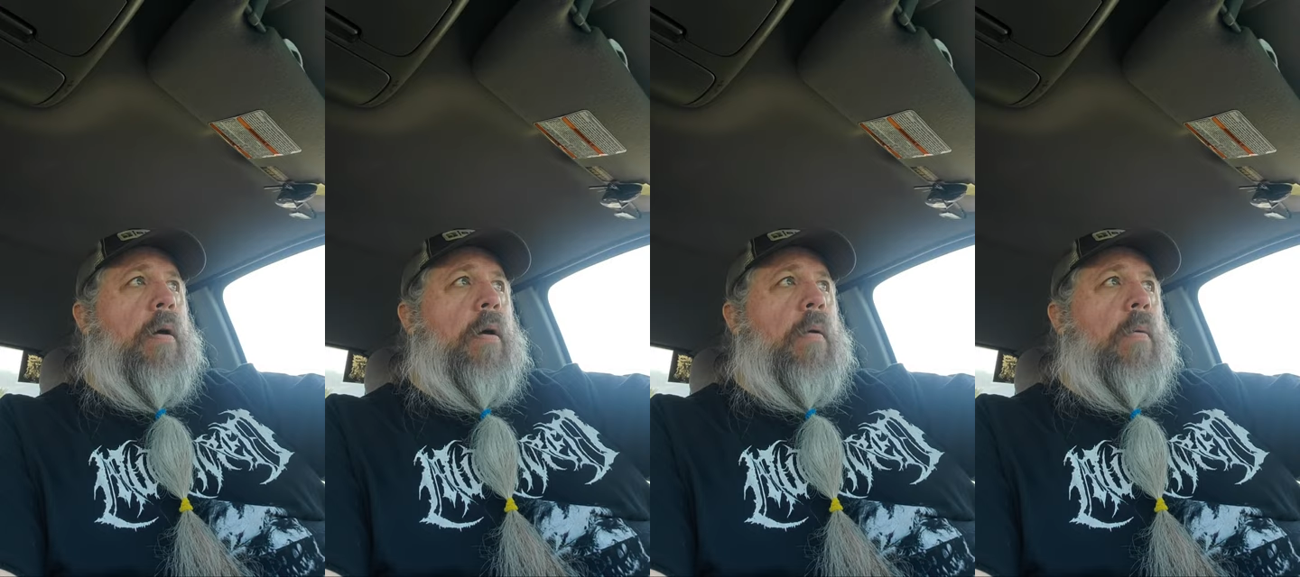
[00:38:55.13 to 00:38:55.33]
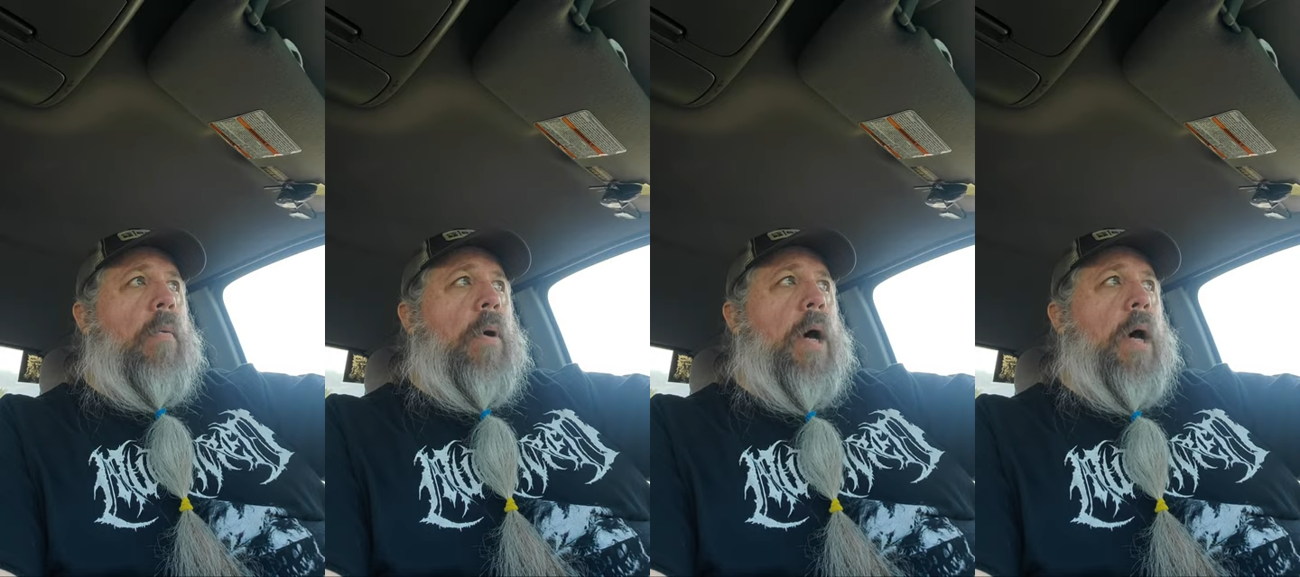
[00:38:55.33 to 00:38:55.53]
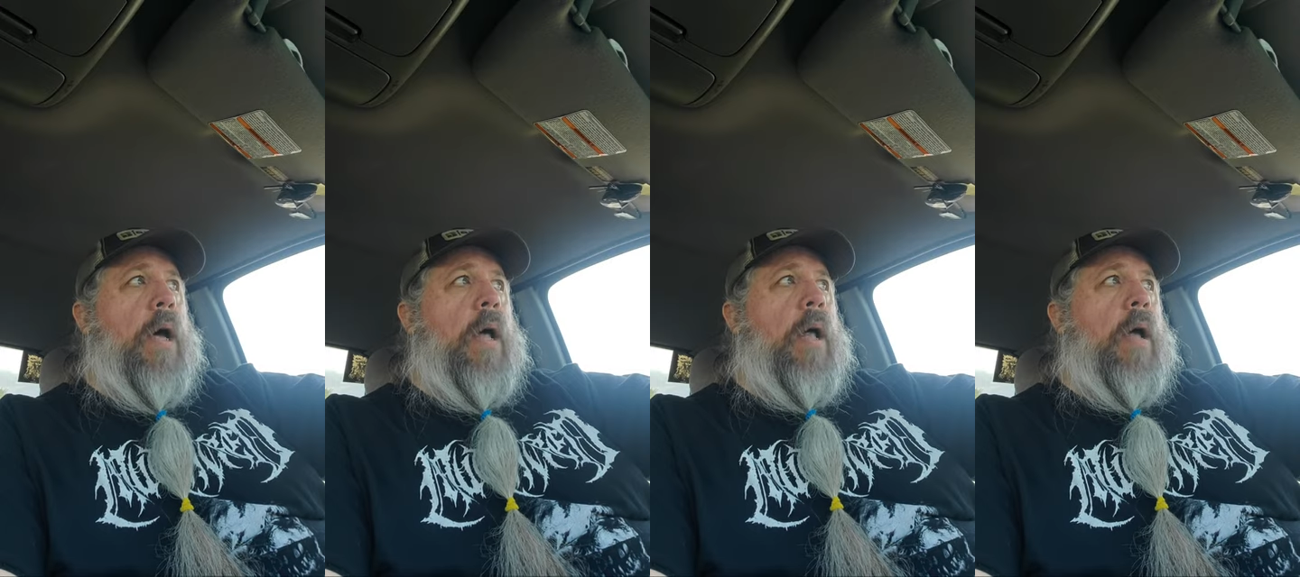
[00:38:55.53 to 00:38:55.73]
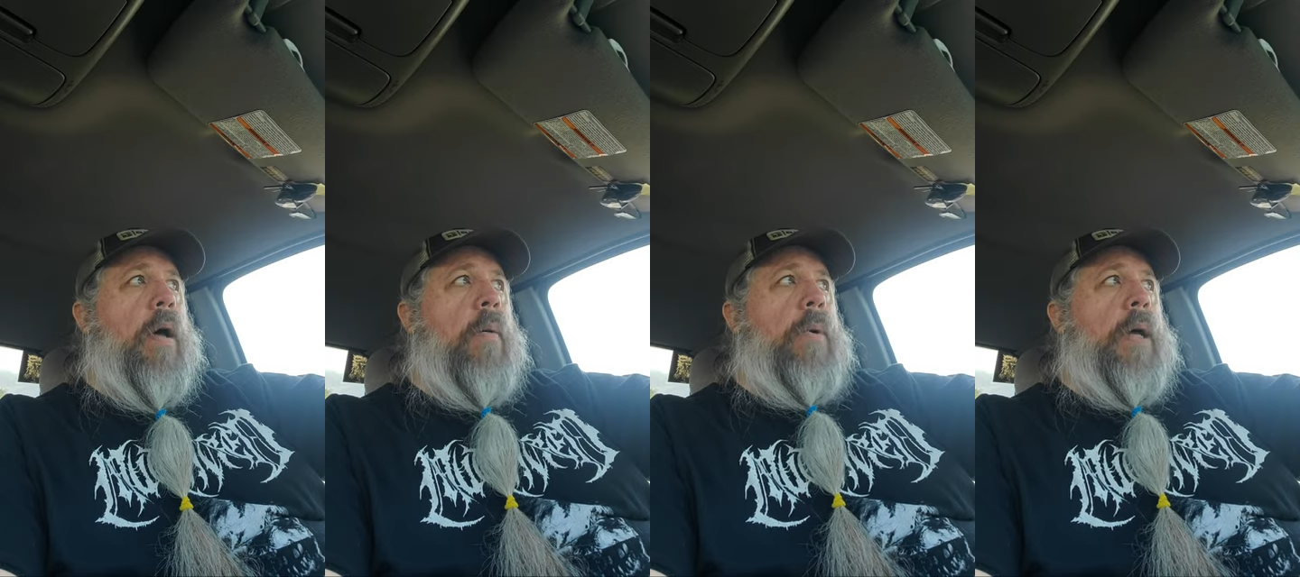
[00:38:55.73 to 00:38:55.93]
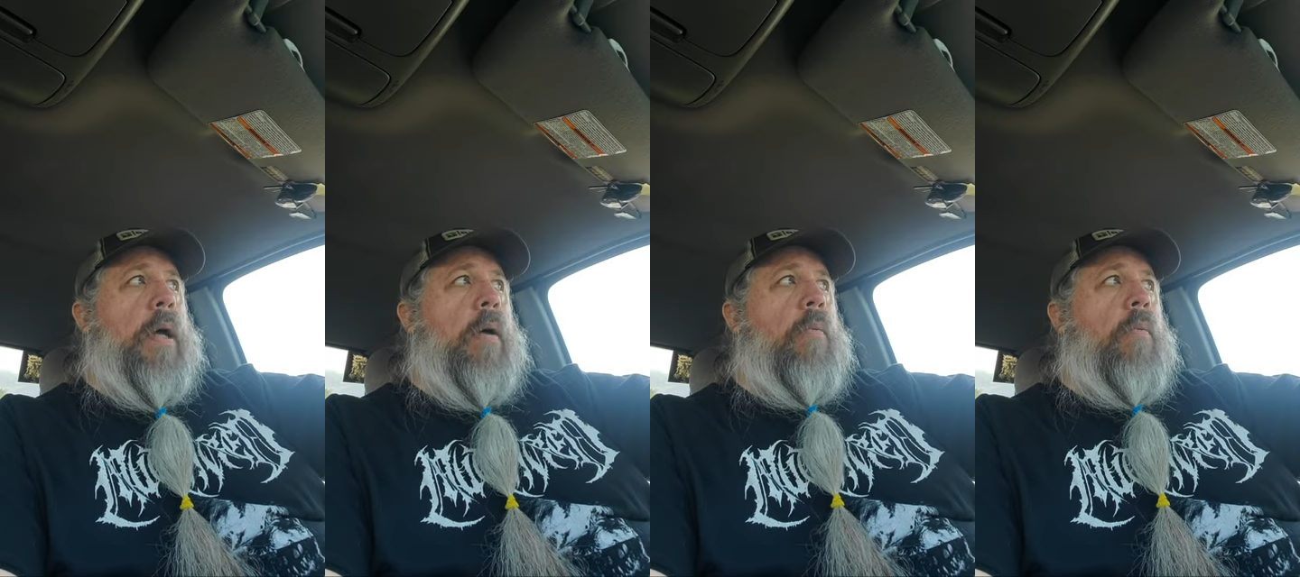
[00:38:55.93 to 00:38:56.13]
"Well, I
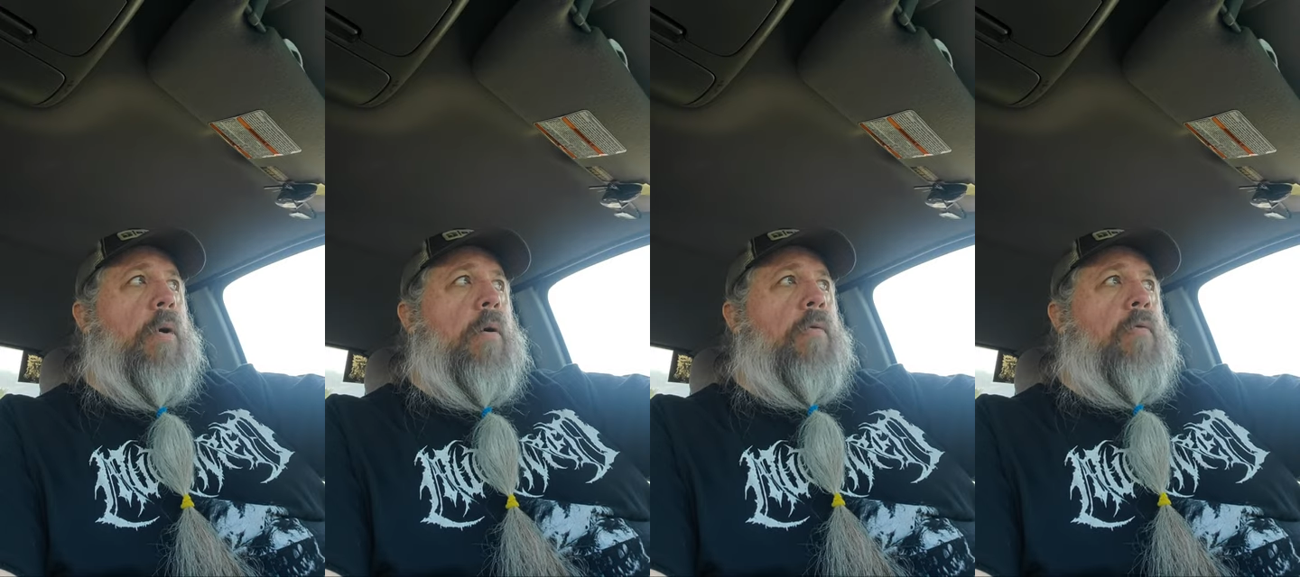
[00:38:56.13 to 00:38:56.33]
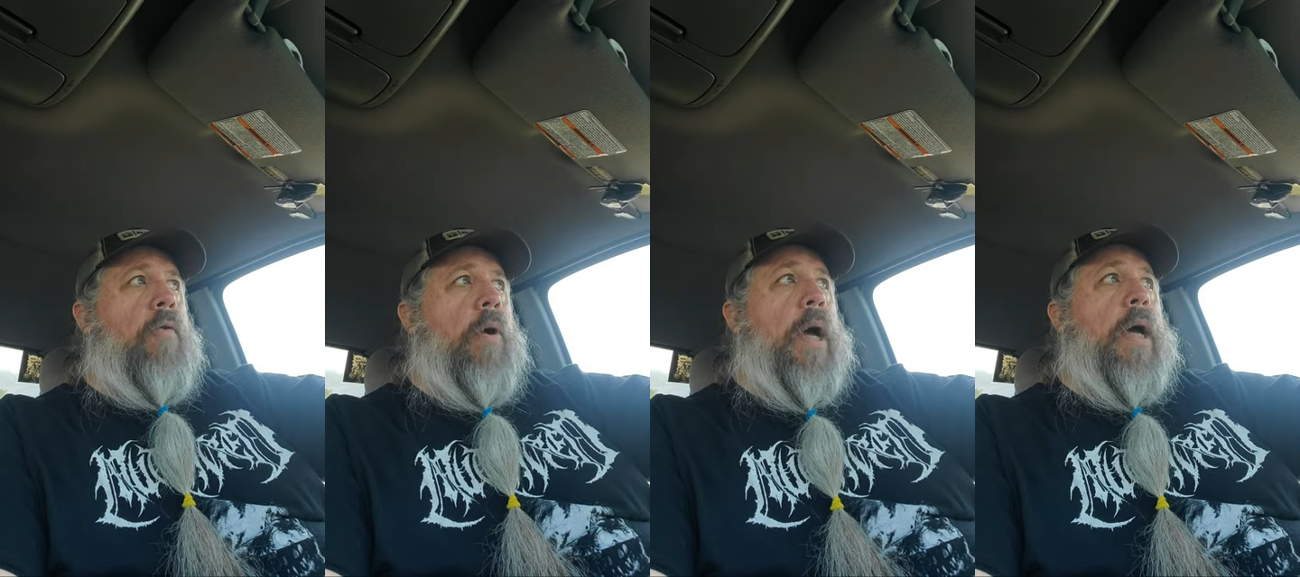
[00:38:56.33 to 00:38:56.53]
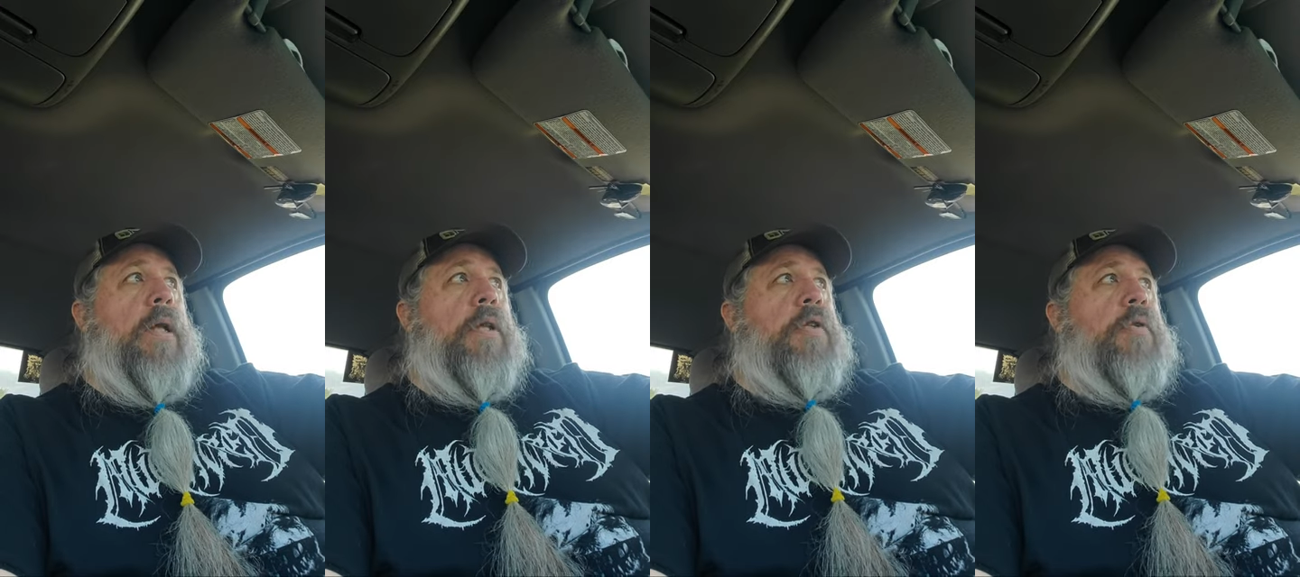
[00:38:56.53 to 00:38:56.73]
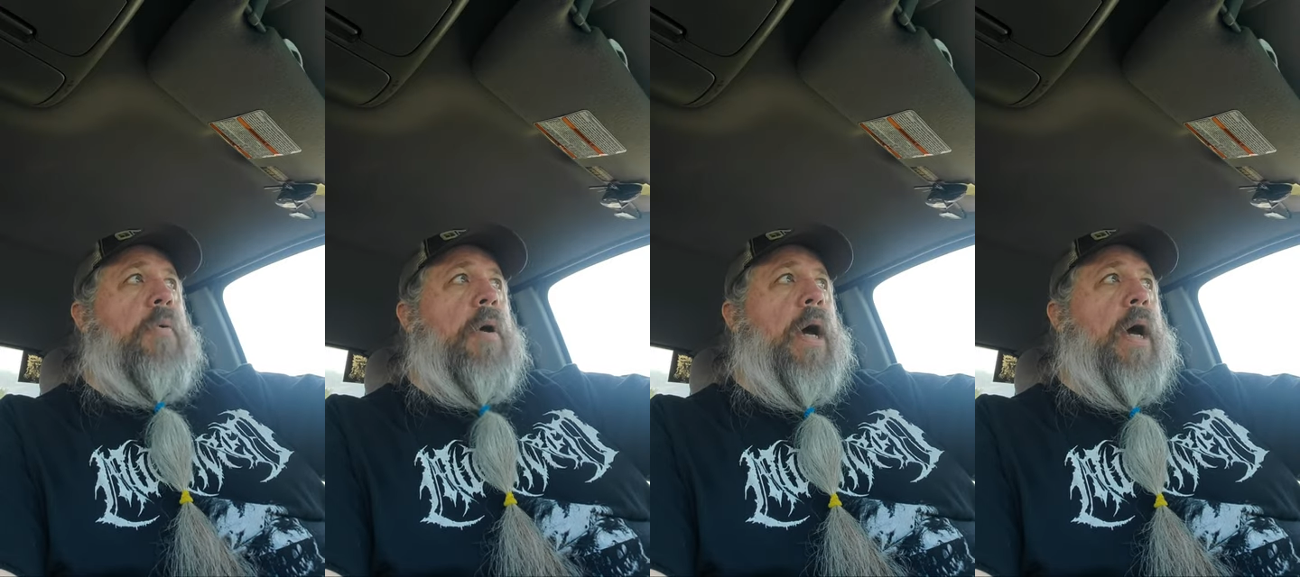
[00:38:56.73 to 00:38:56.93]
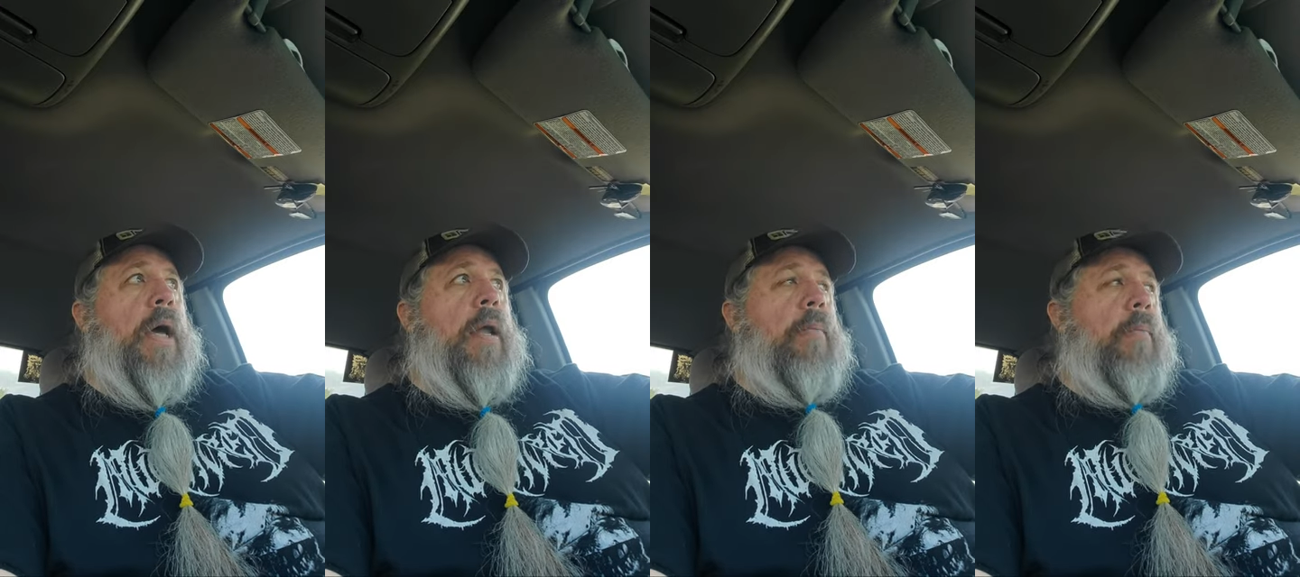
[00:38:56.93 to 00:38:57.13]
mean, we're friends,
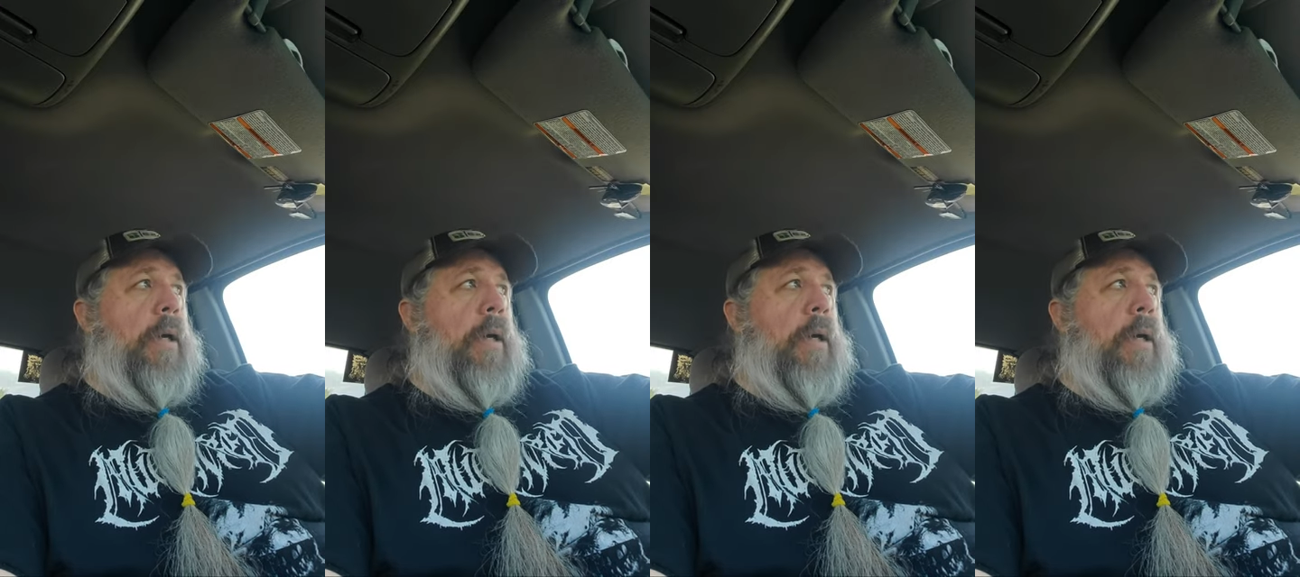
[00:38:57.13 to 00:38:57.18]
right?"